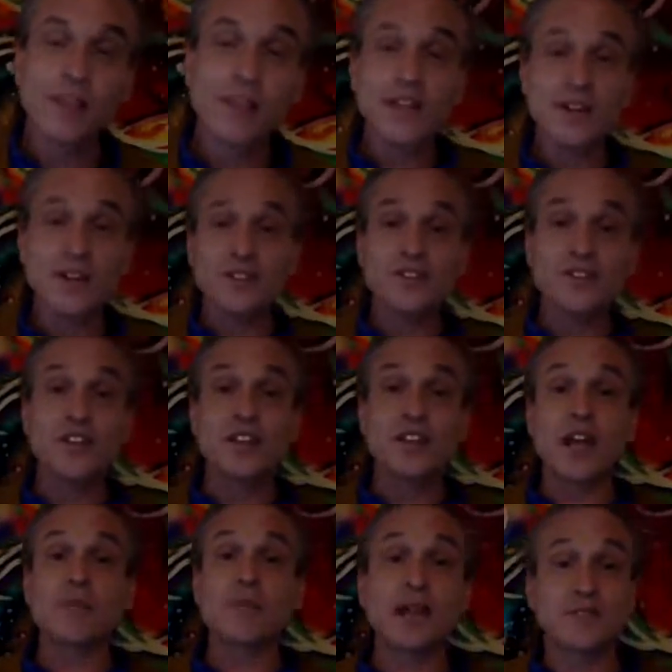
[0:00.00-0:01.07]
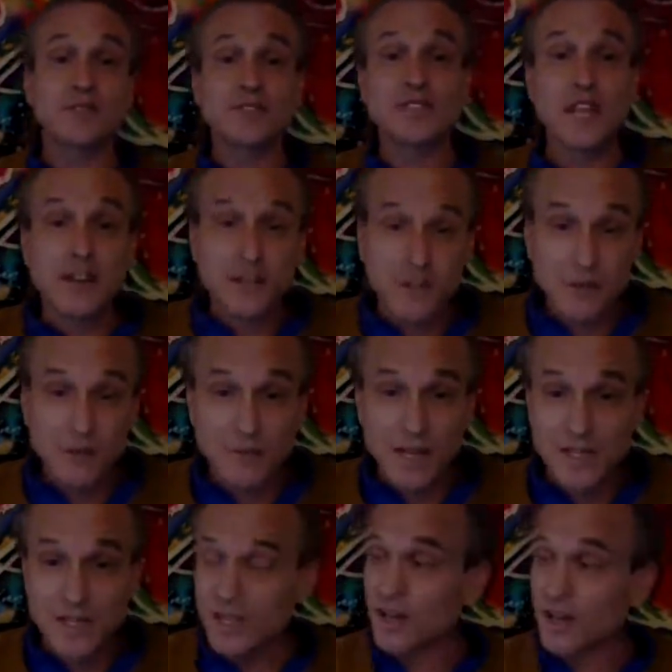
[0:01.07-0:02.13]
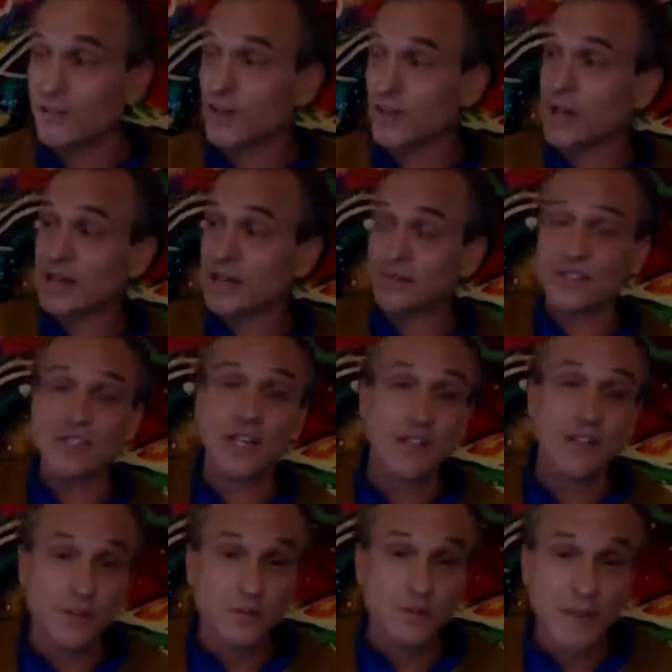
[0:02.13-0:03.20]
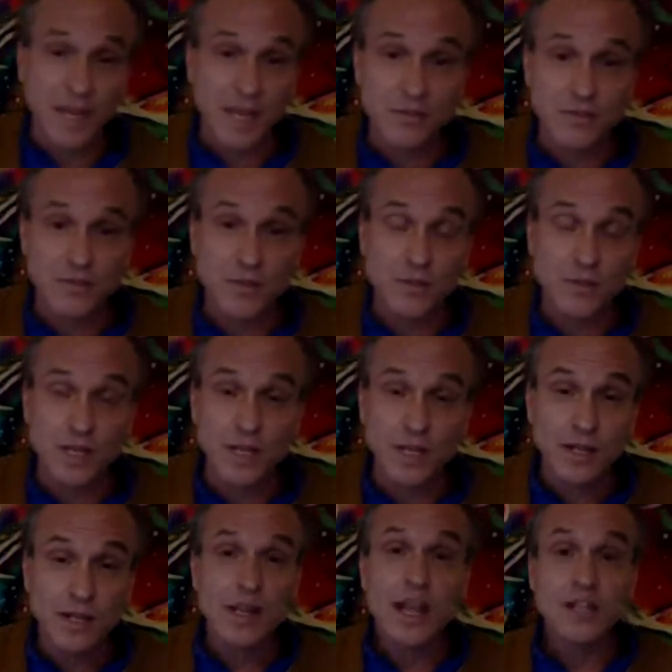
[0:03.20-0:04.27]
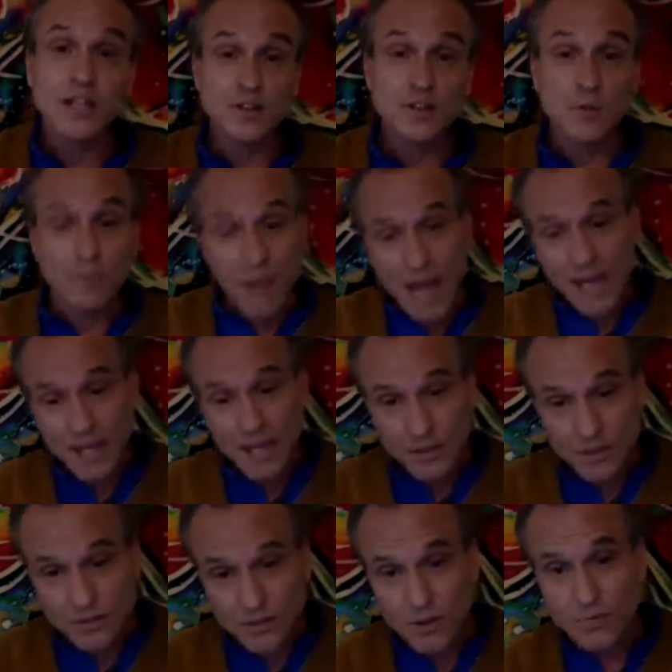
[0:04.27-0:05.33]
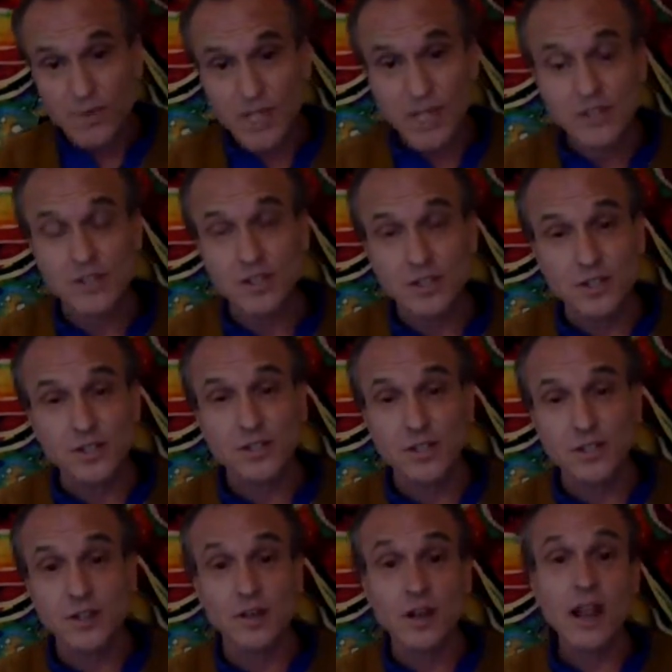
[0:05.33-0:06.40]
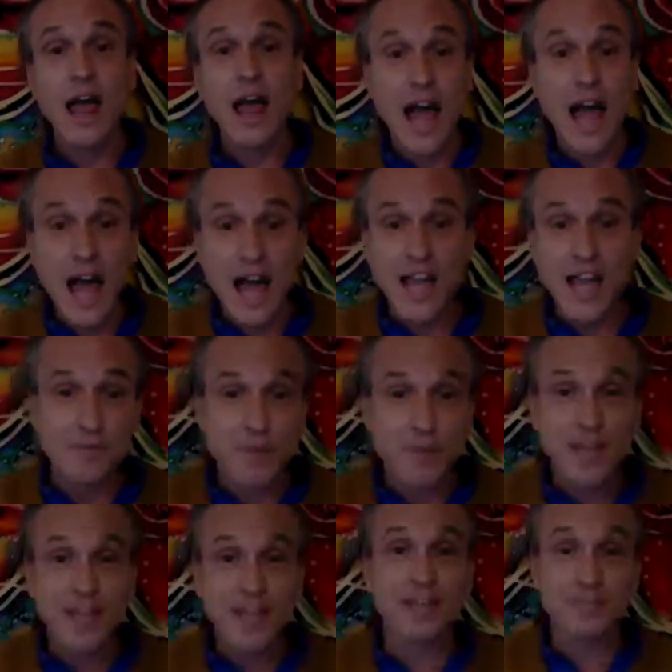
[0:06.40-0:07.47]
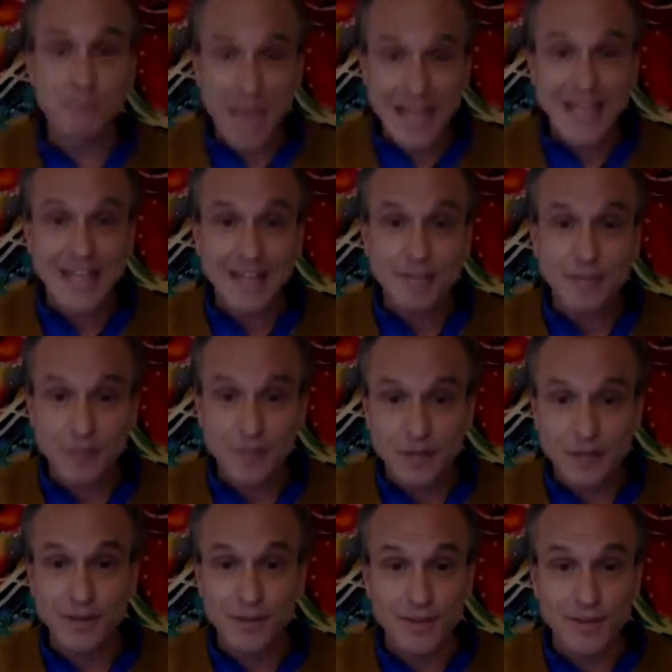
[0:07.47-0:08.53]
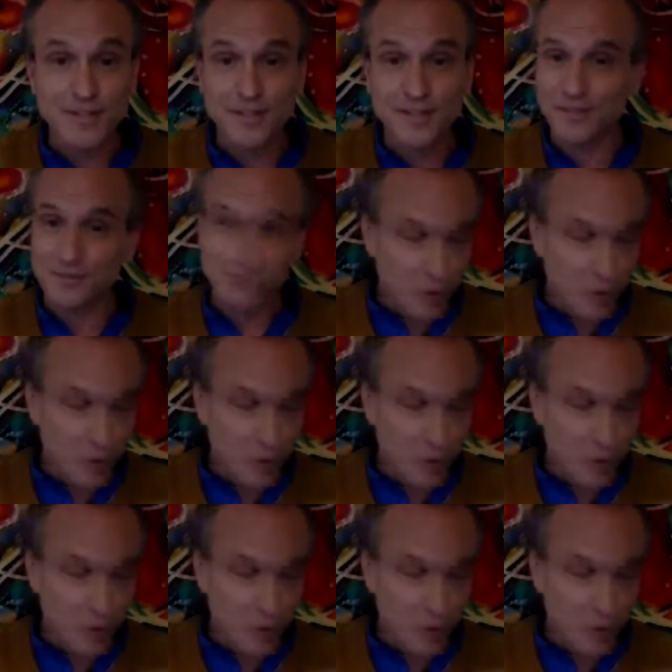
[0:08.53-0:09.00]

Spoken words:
then all of a sudden I'm out of integrity with myself. I'm out of integrity with my community. And so my determination this year, I am making make-keep agreements.